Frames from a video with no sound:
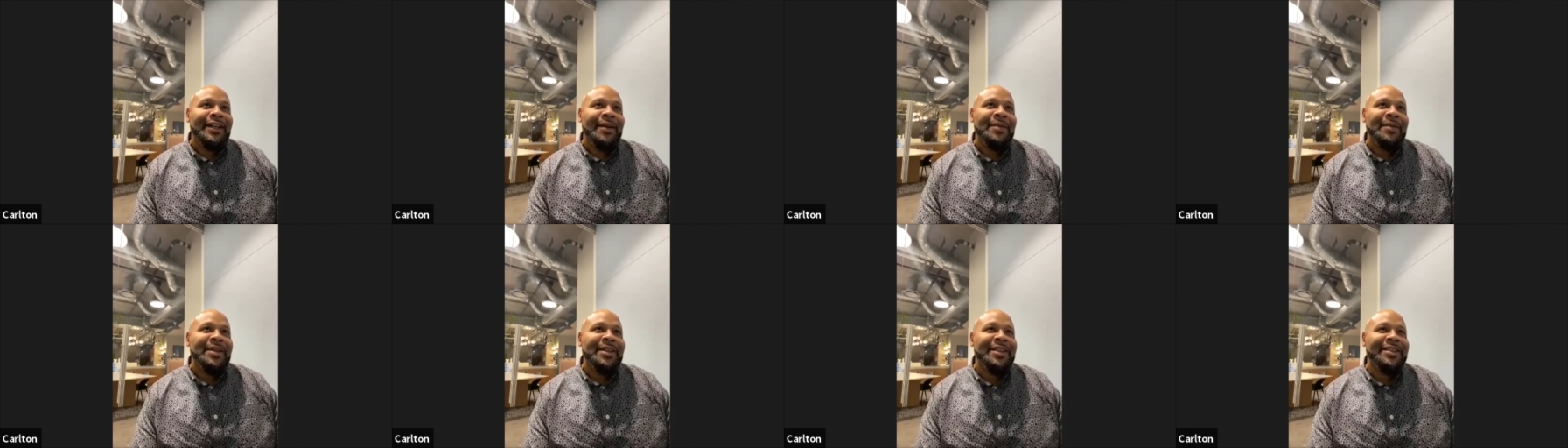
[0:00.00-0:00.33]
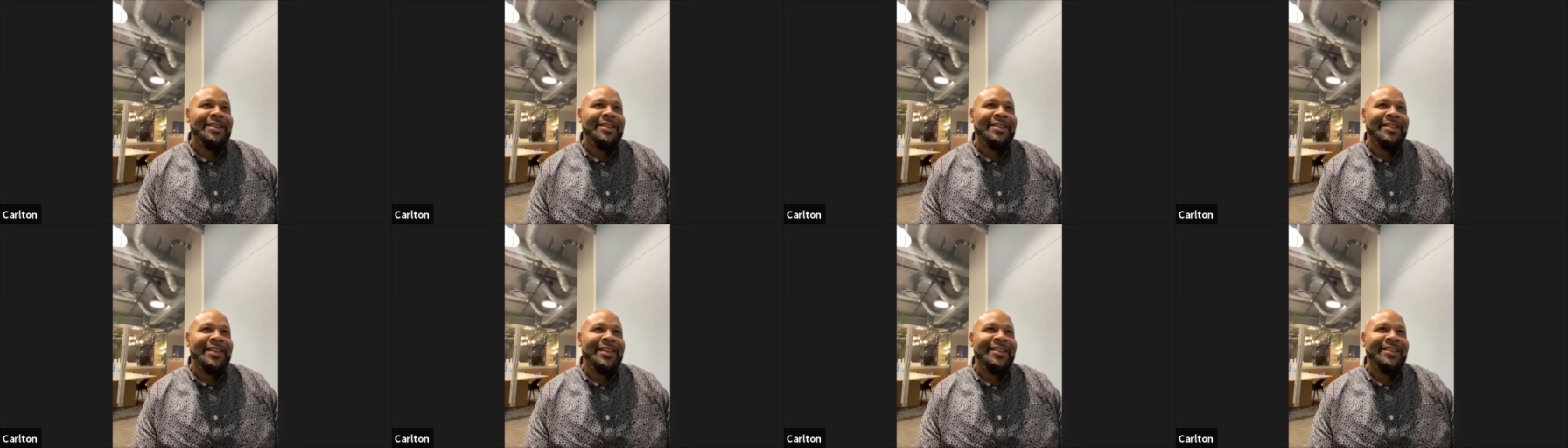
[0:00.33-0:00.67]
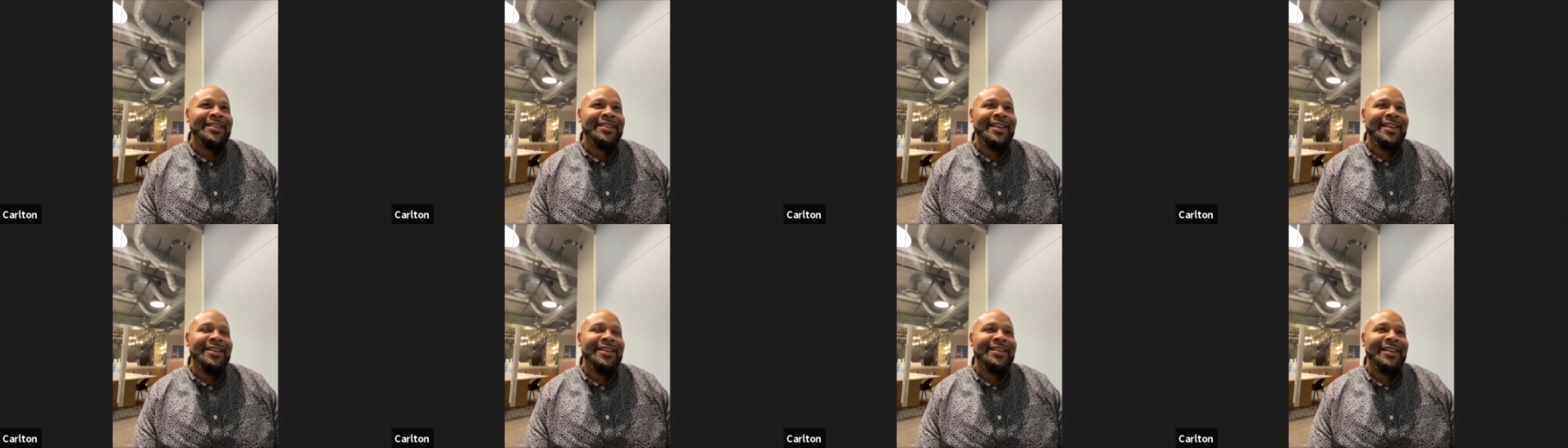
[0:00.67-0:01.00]
mean,
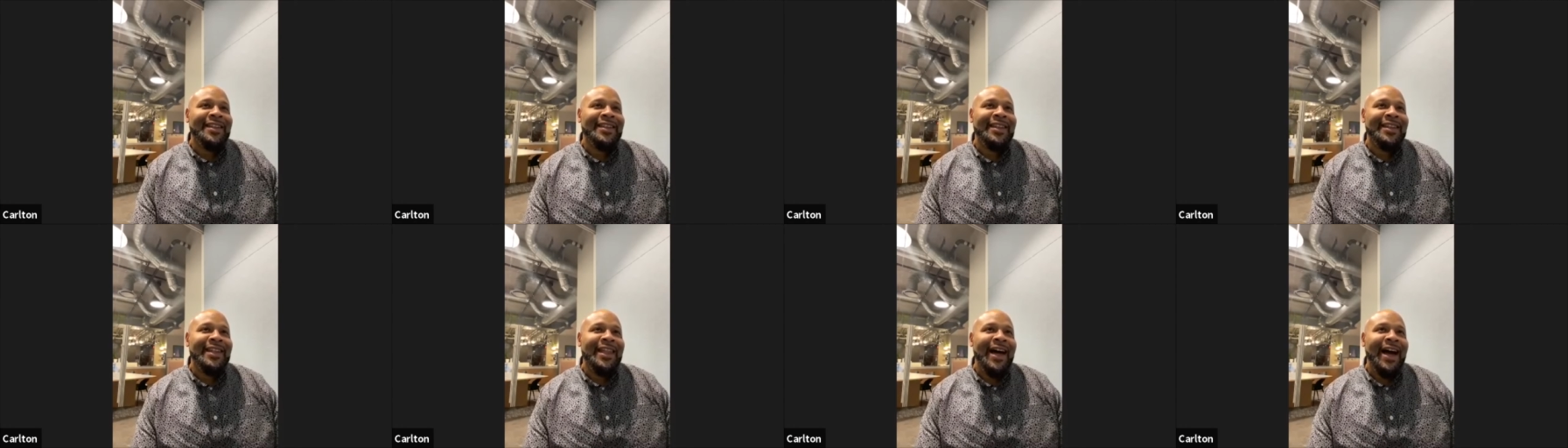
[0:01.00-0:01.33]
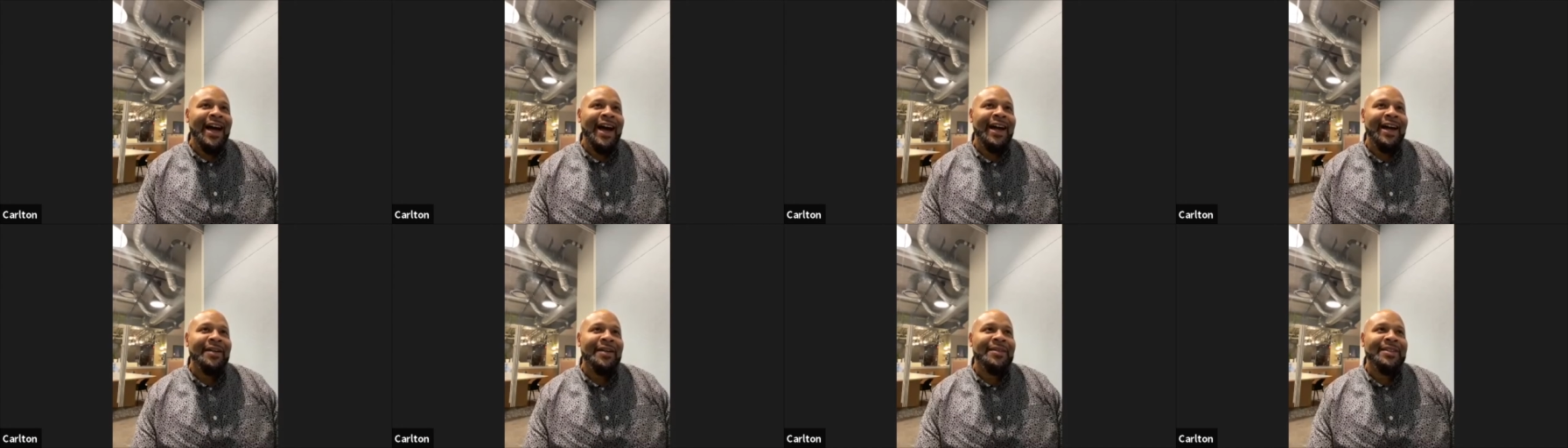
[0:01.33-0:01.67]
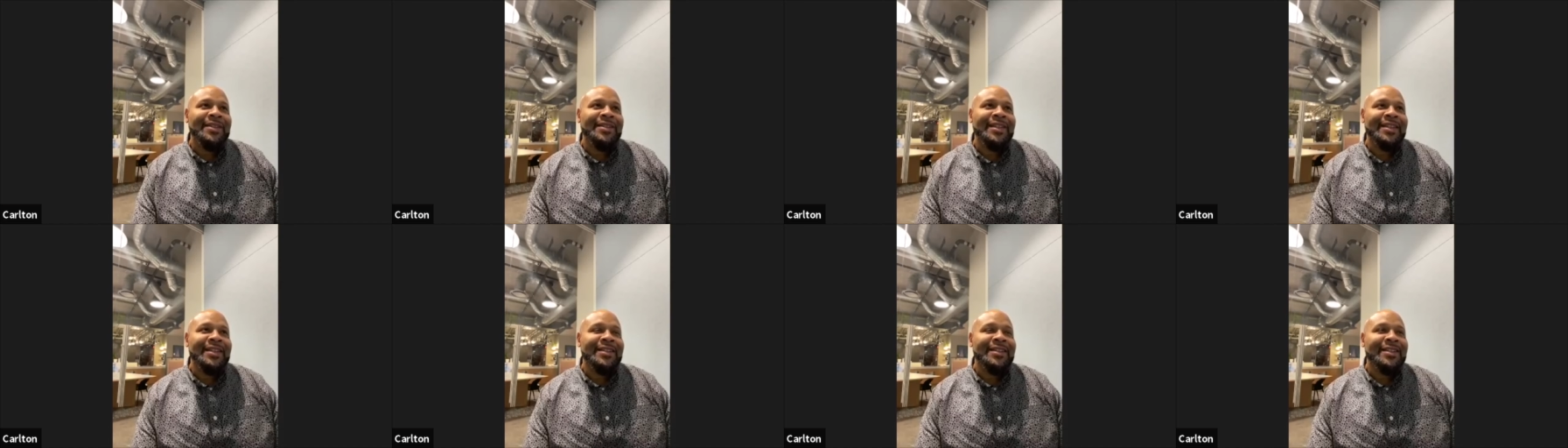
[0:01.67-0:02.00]
it's a lot. I
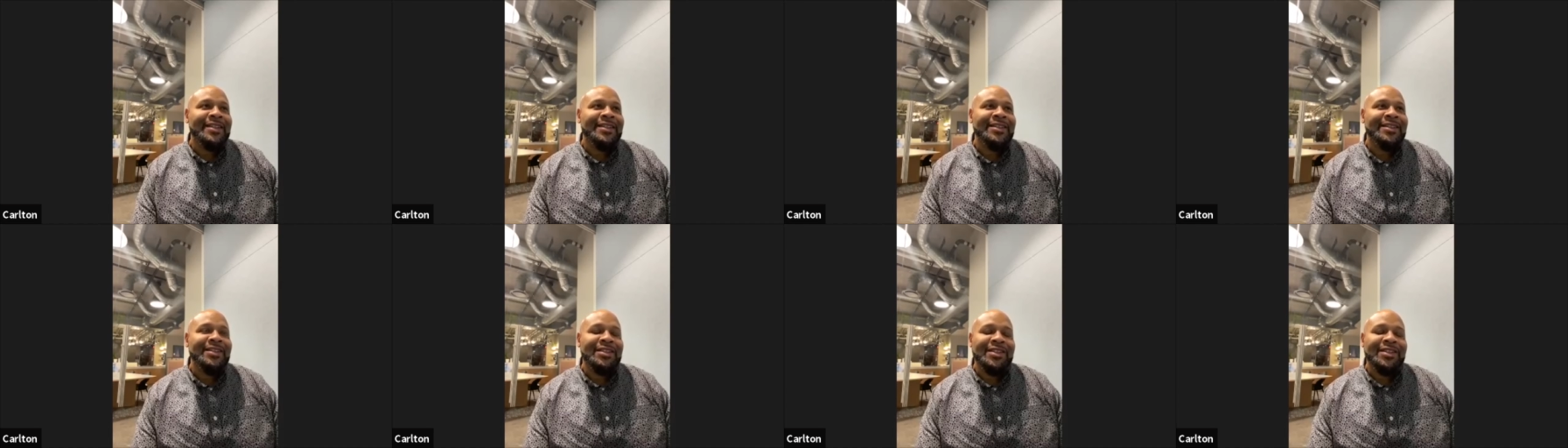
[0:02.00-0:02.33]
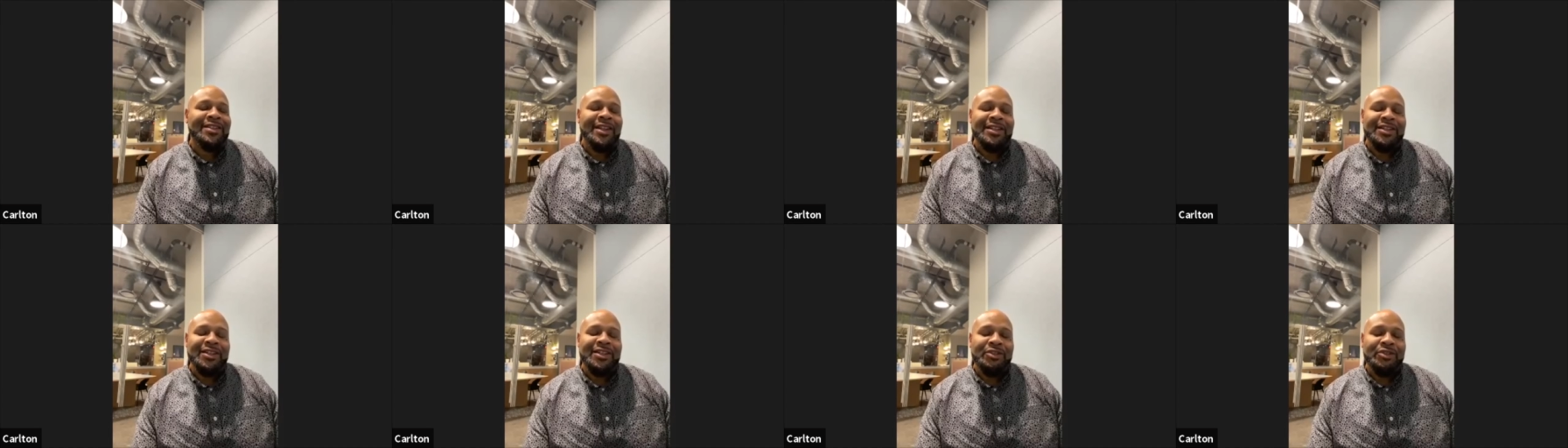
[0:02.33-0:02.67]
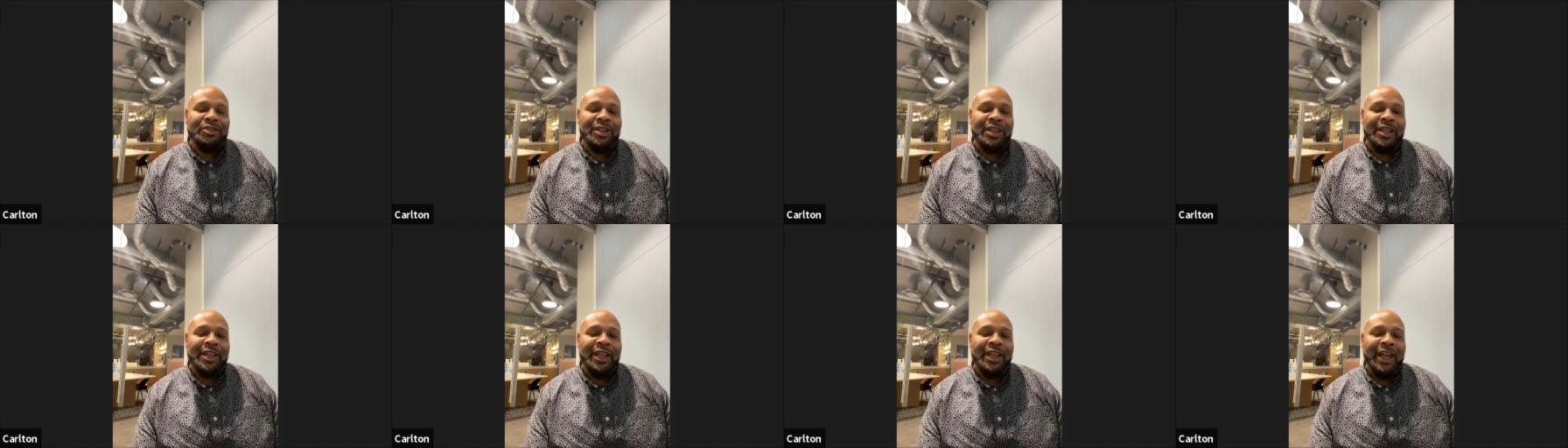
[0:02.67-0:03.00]
mean, DC is just such a
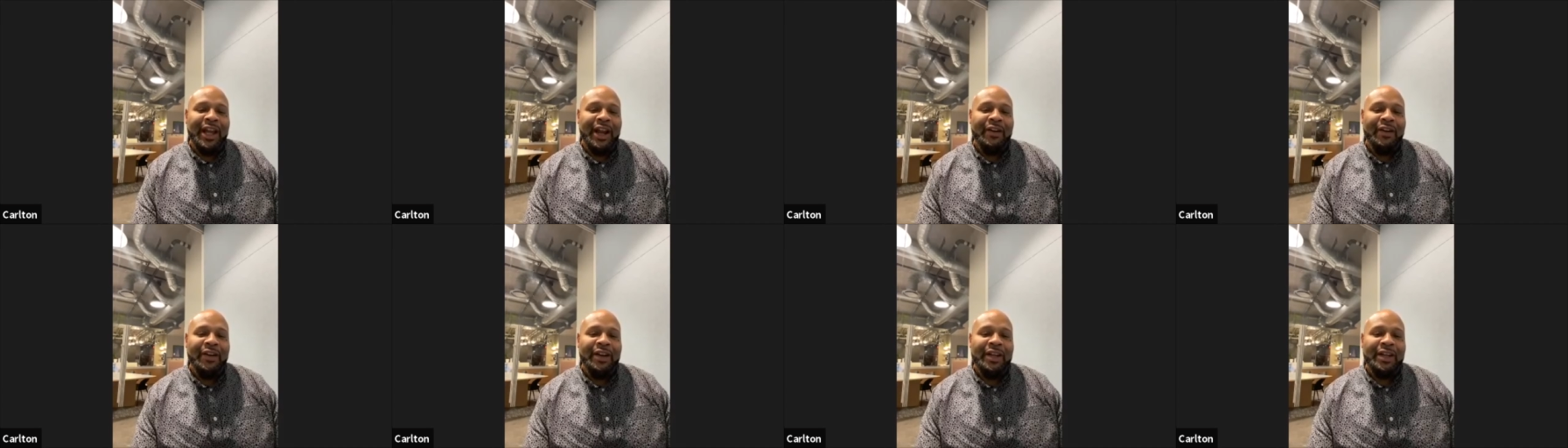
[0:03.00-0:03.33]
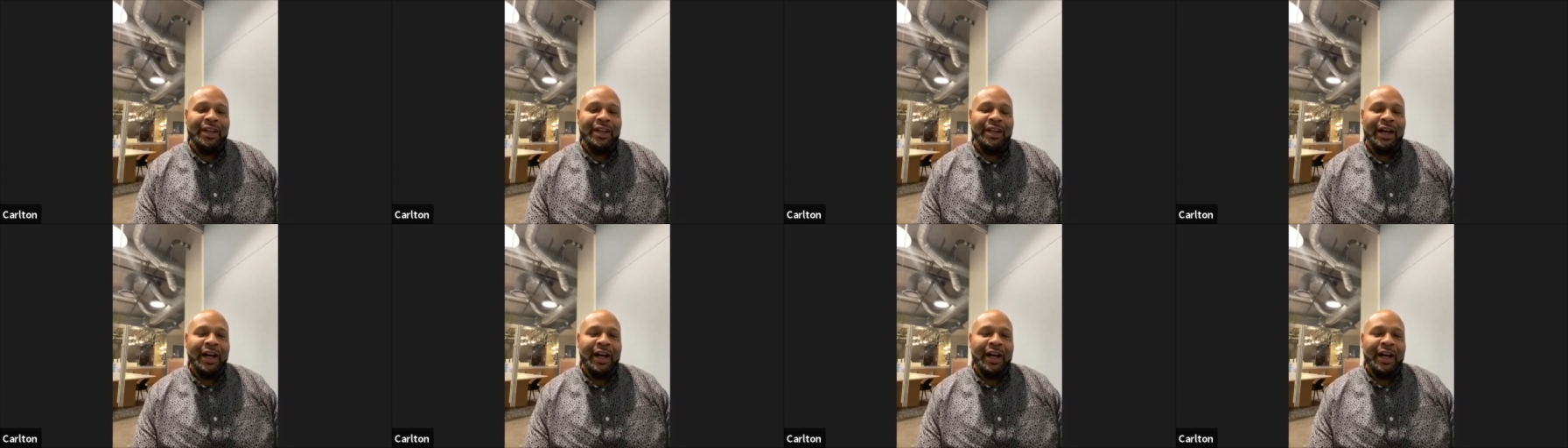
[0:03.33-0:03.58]
unique area.